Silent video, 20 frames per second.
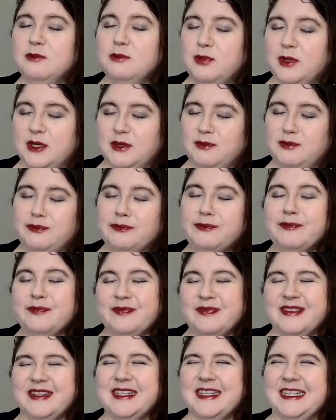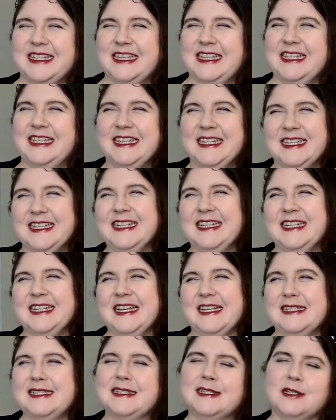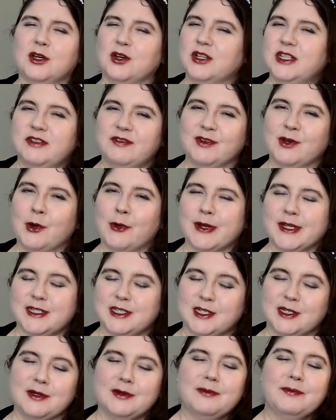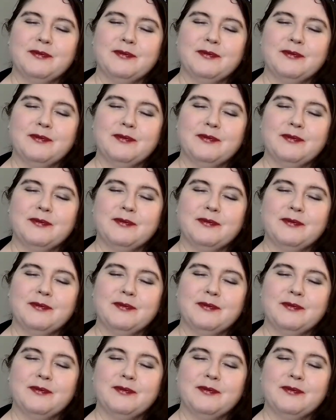but it's not a difficult question.